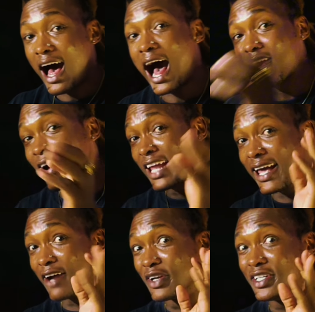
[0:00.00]
I don't
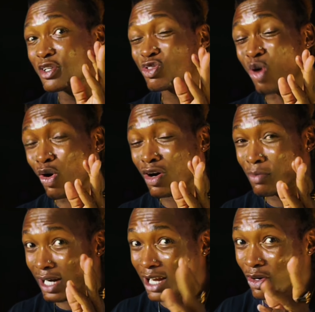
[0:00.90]
hear this
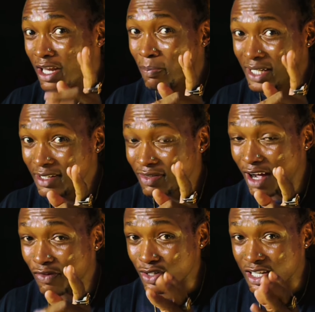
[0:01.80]
talk, but I don't believe
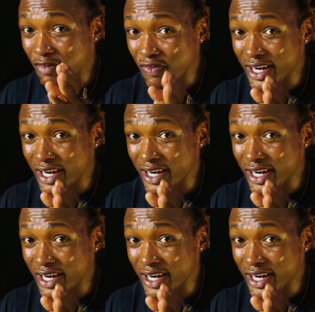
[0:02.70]
now for say,